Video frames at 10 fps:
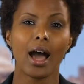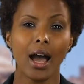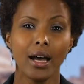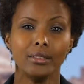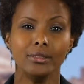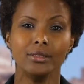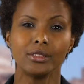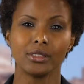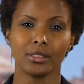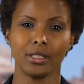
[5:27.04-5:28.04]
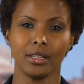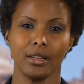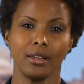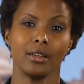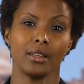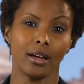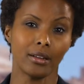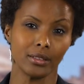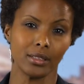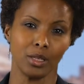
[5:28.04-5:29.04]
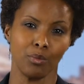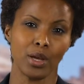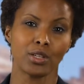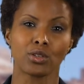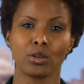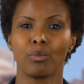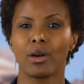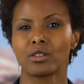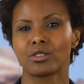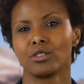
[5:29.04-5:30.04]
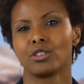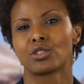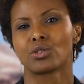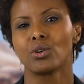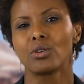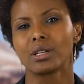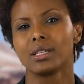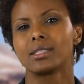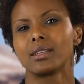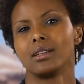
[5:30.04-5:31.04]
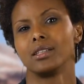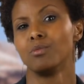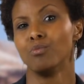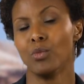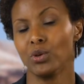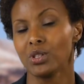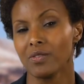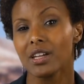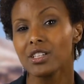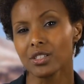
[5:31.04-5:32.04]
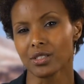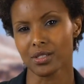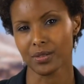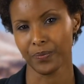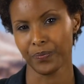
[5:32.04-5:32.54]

and inherently based on personal stories and motivations.